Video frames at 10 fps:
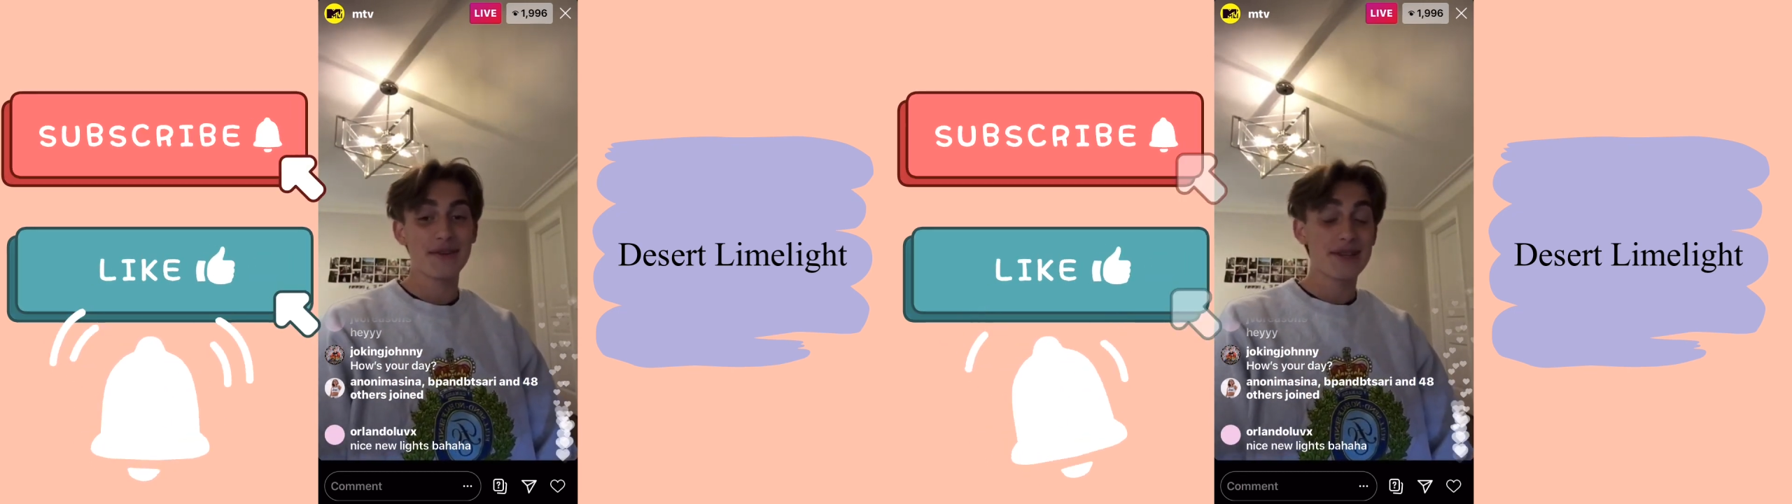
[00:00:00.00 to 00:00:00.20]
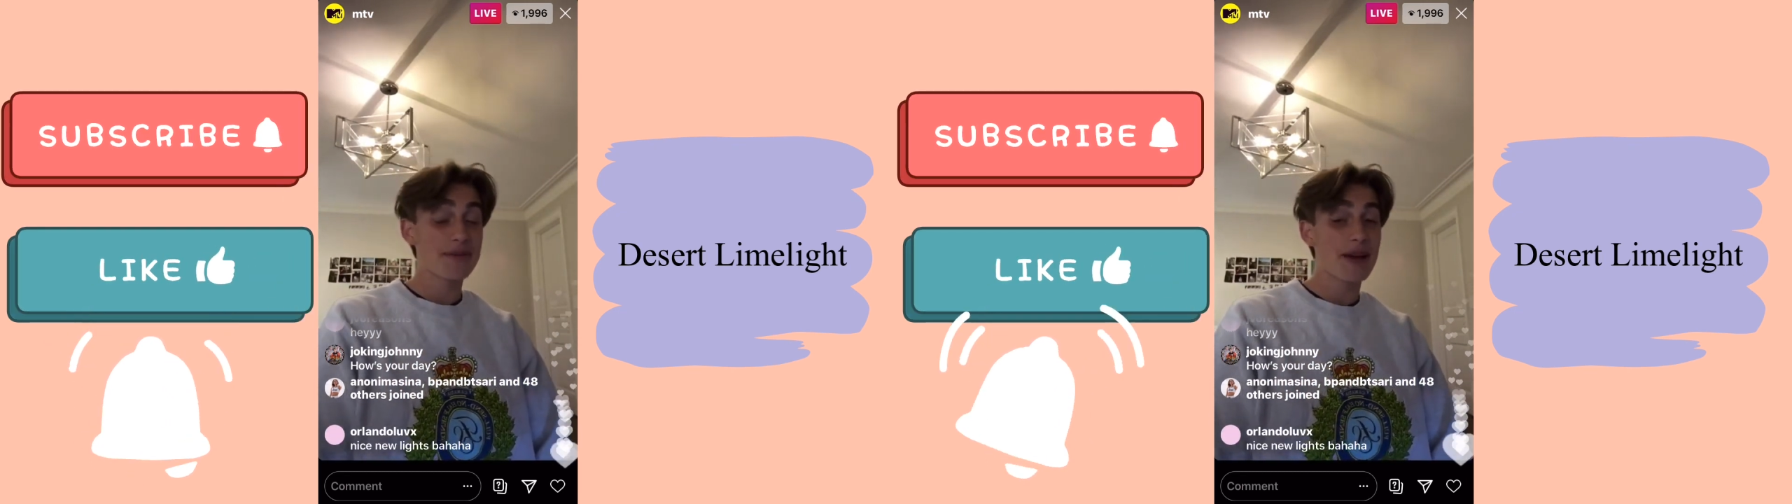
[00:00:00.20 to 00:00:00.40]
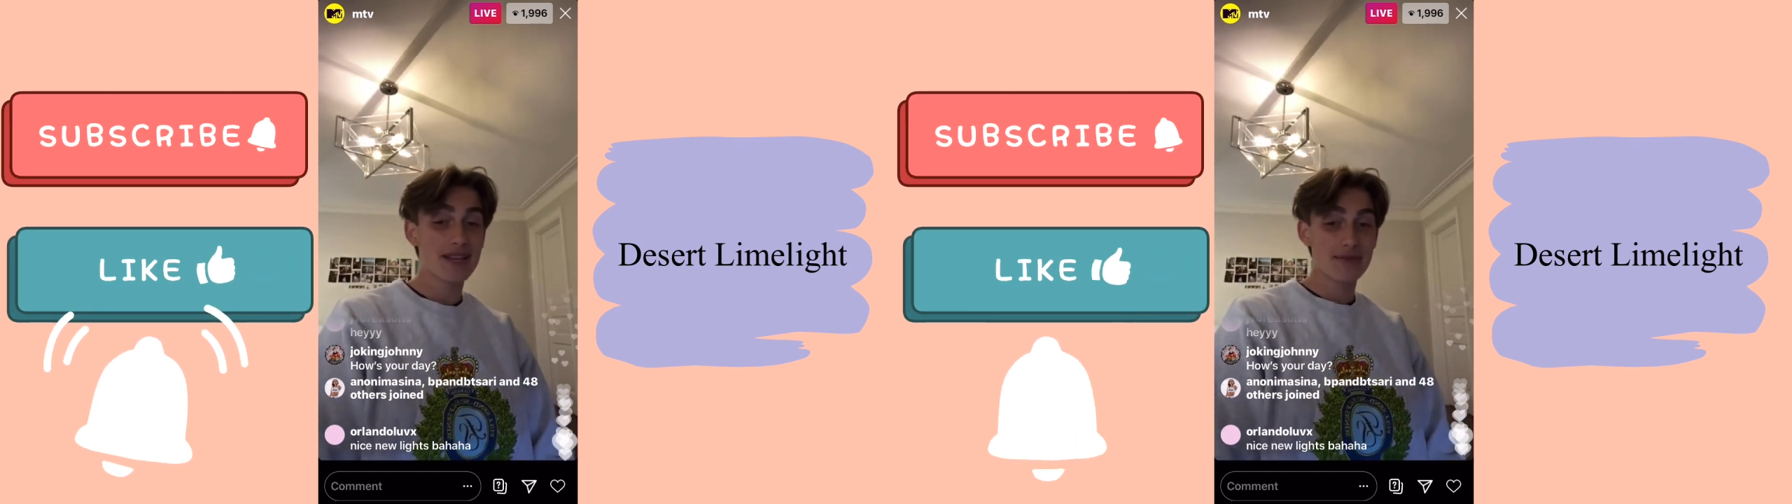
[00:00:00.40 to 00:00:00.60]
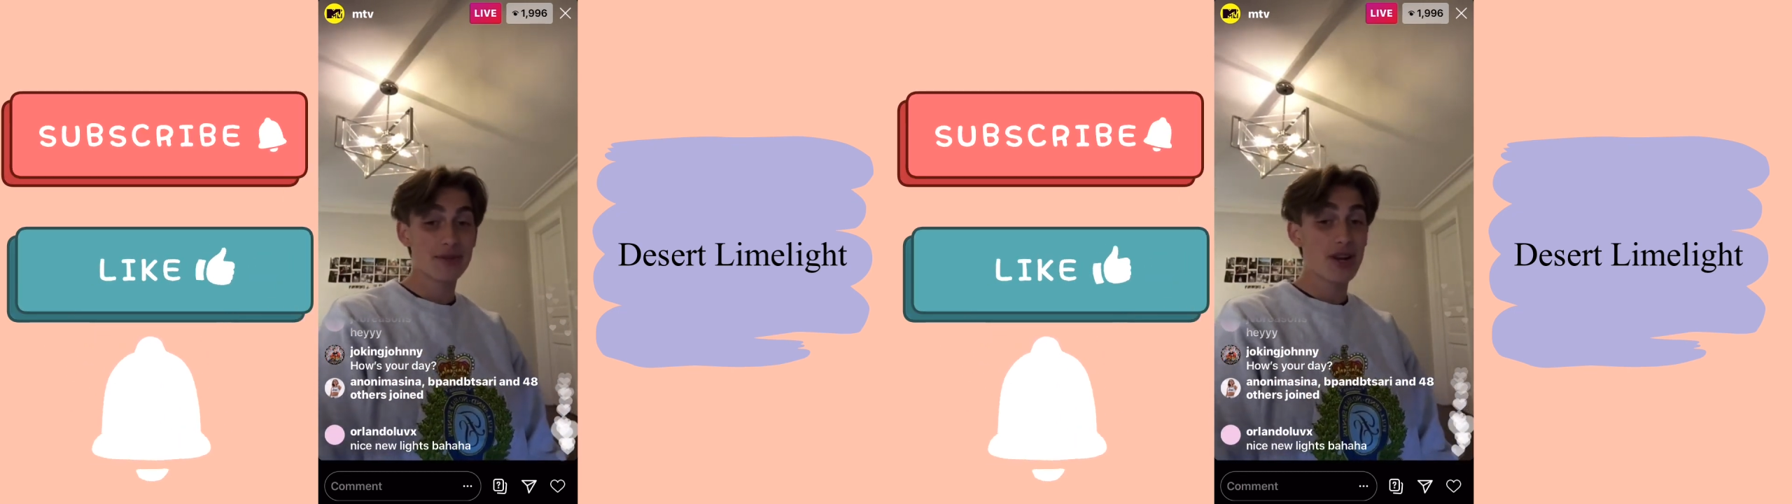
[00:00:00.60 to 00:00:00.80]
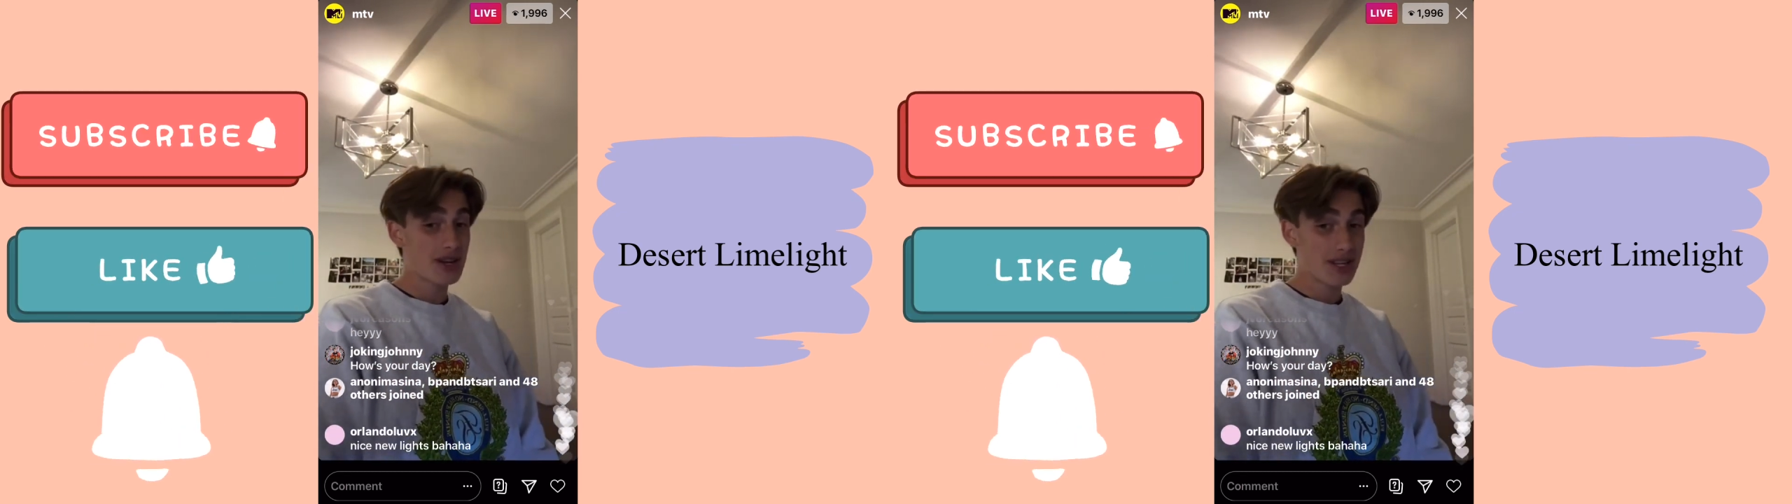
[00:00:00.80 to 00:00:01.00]
What's up, guys? I'm
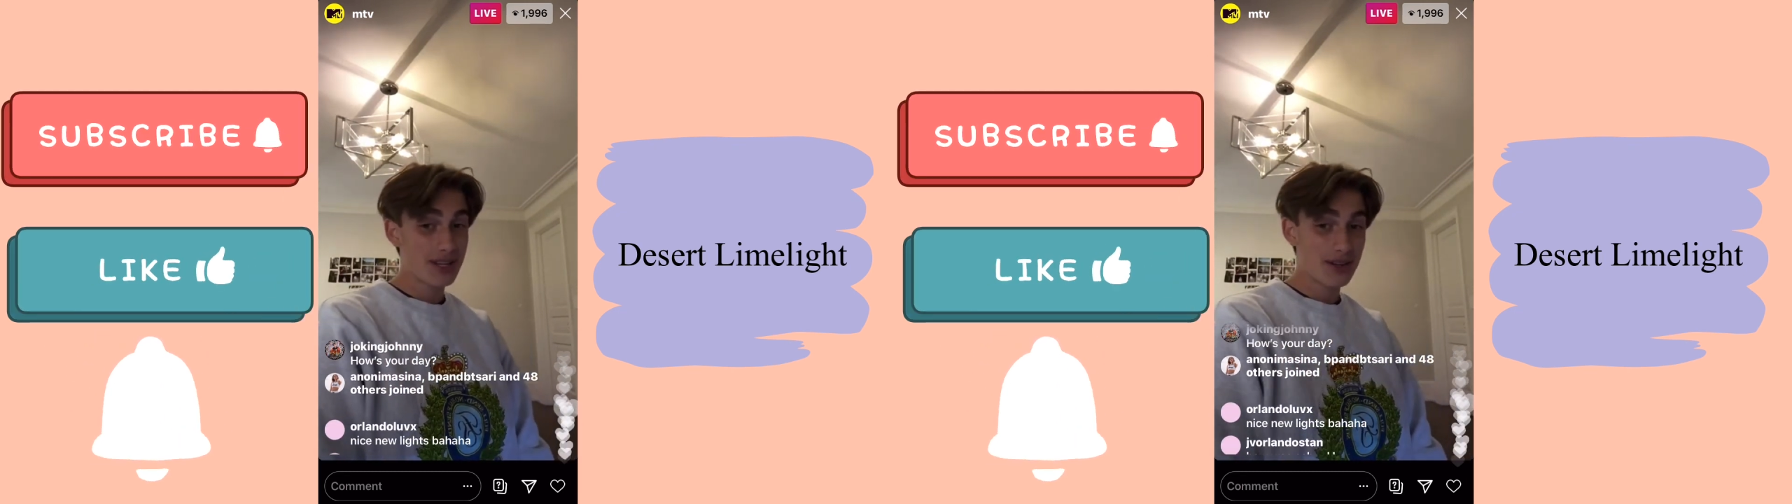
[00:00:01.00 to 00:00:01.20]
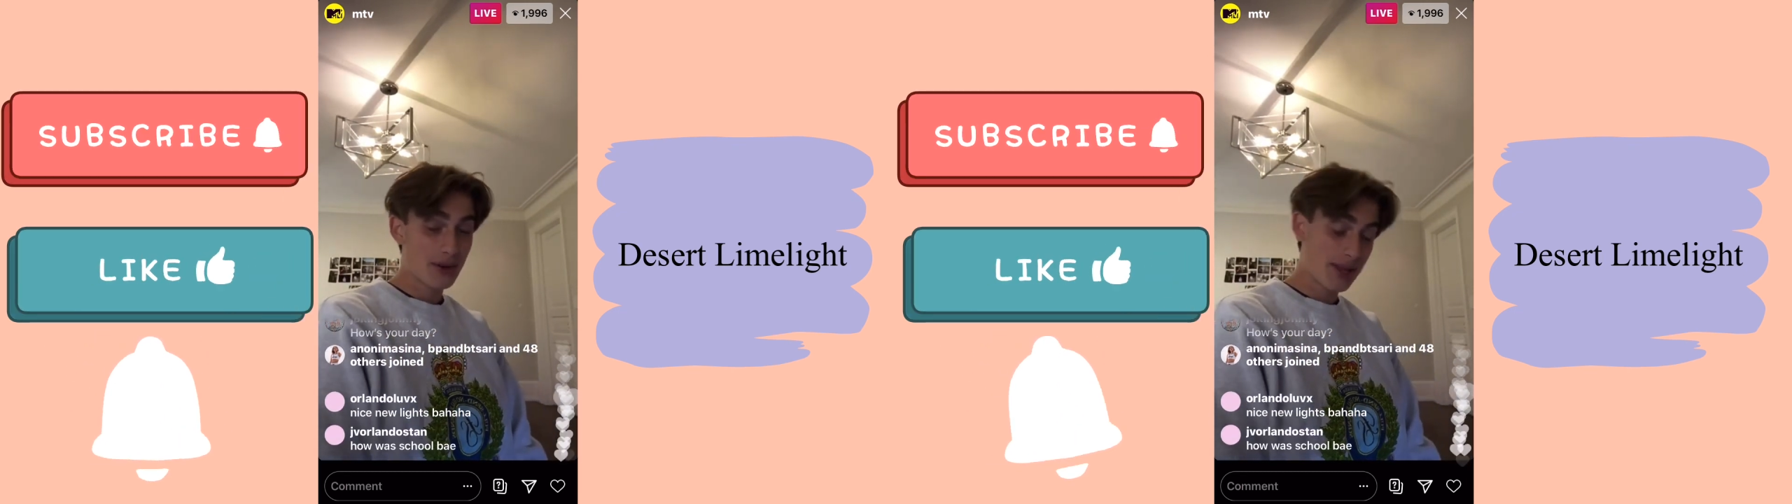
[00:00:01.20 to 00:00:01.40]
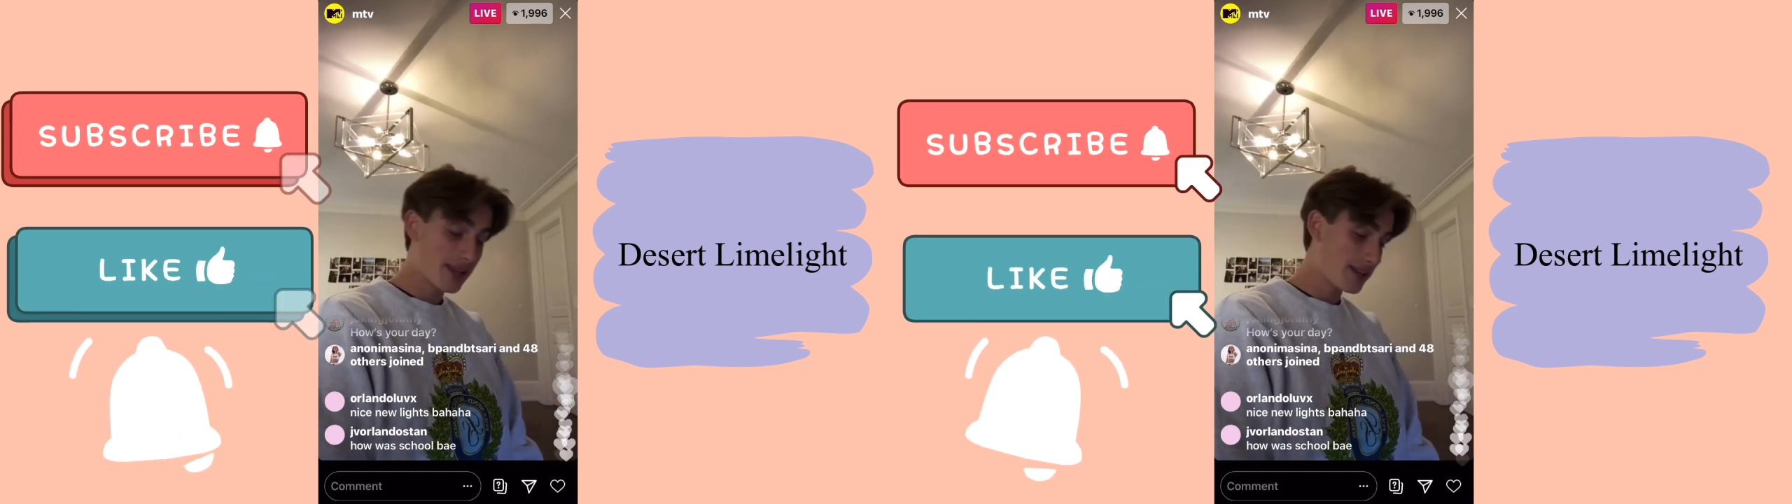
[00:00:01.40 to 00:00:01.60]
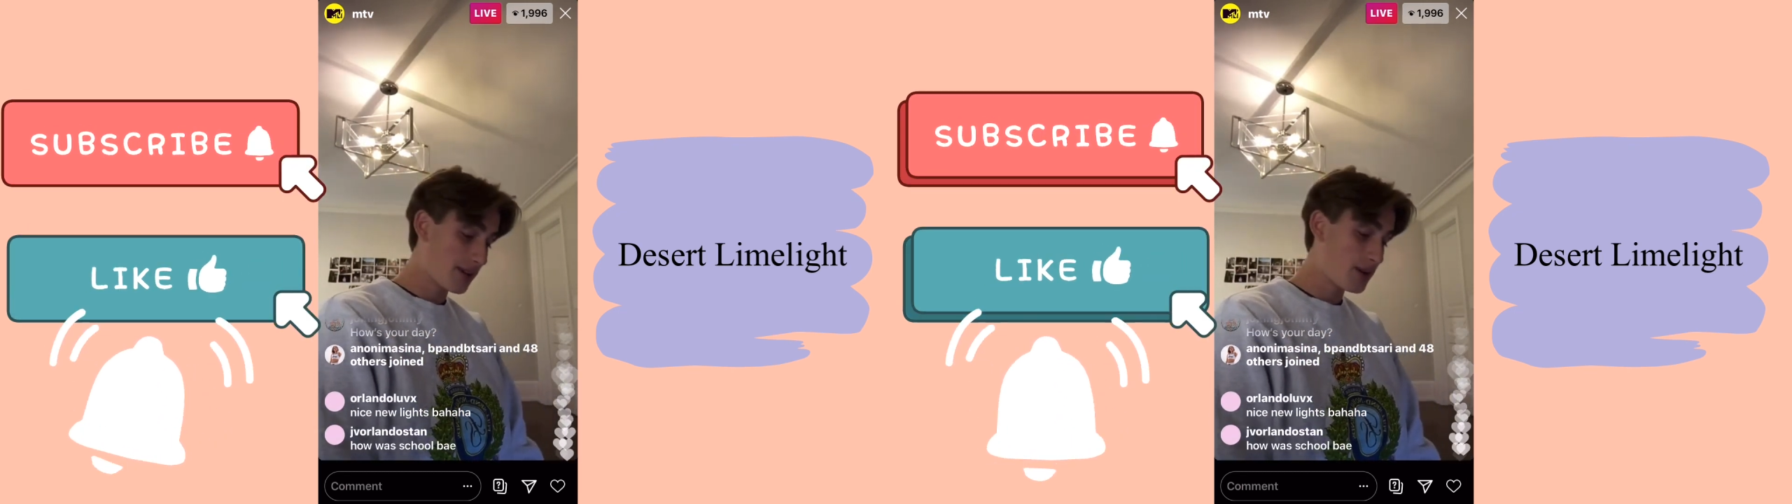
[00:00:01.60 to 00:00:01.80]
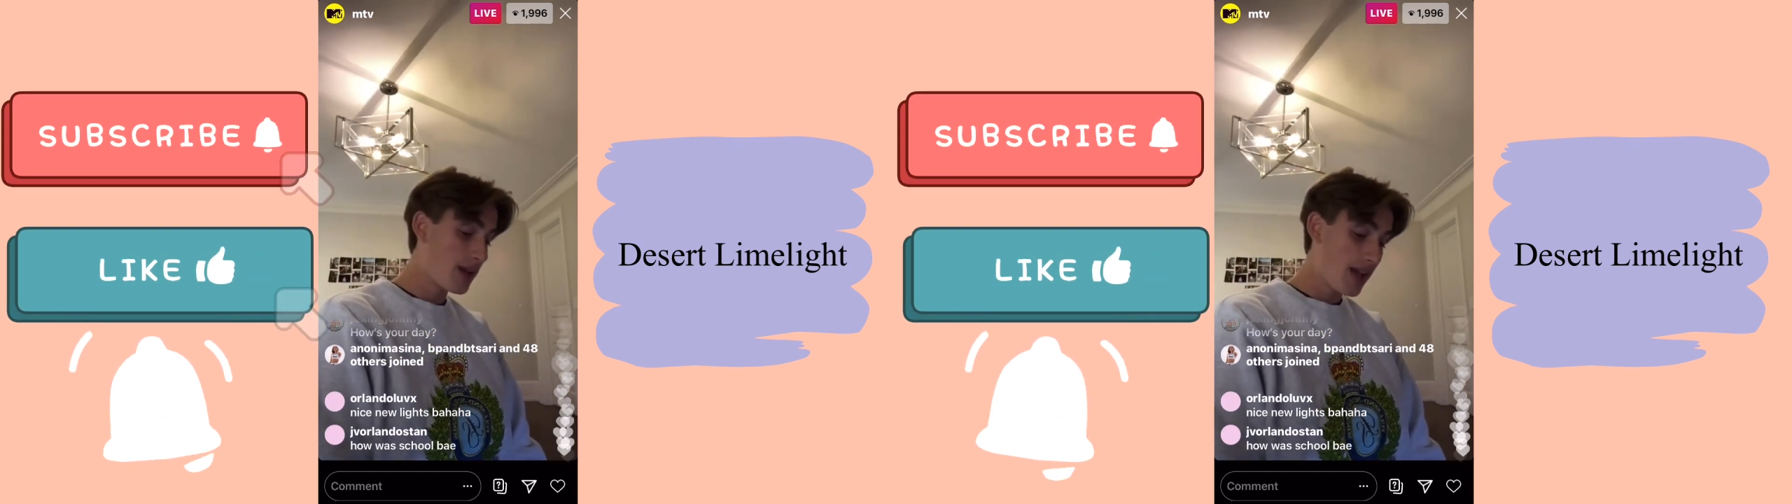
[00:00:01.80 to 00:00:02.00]
Johnny
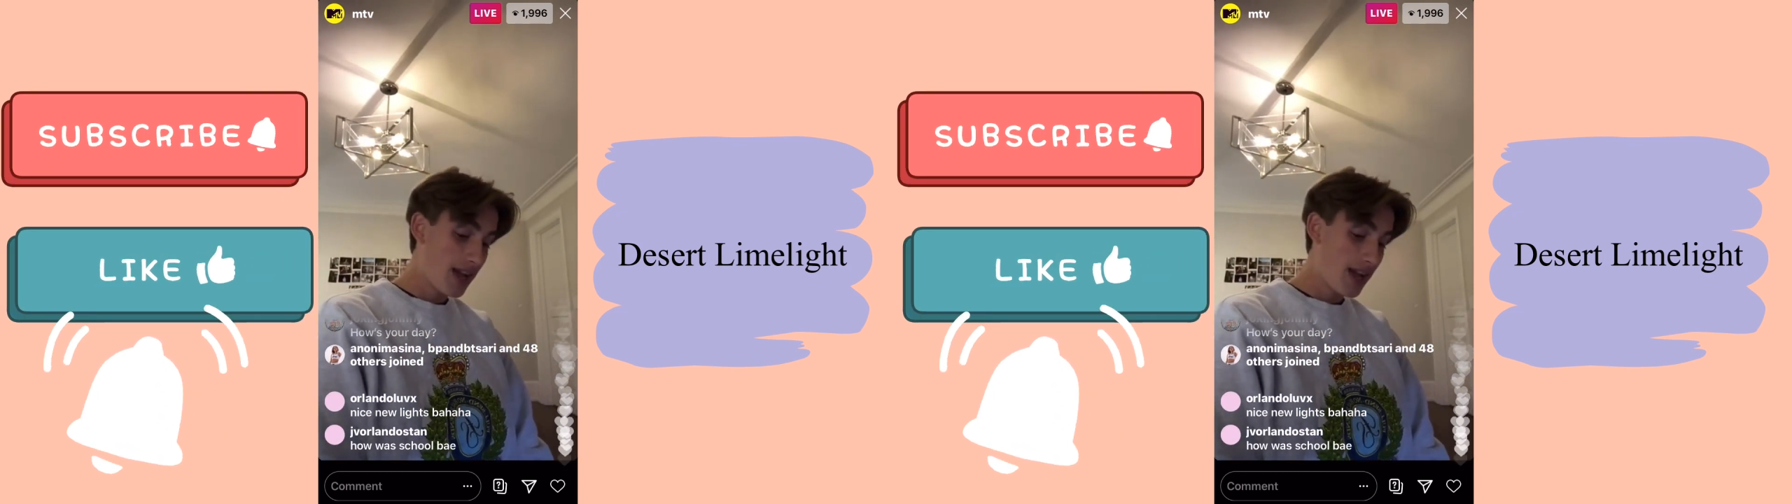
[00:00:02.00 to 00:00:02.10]
Orlando.